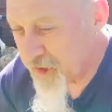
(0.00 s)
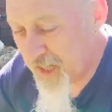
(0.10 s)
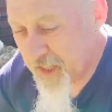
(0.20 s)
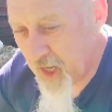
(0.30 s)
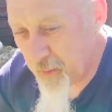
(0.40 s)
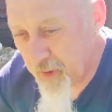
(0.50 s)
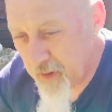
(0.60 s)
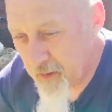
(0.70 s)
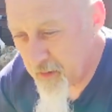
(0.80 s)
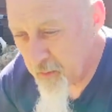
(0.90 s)
set up
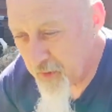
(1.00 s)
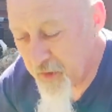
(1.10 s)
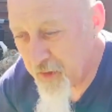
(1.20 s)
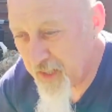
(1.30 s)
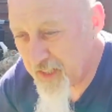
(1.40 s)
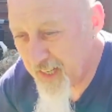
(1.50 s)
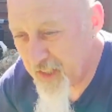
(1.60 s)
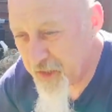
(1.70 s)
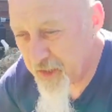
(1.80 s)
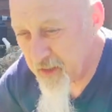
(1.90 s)
with good
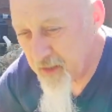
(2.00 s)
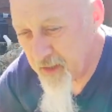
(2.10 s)
intention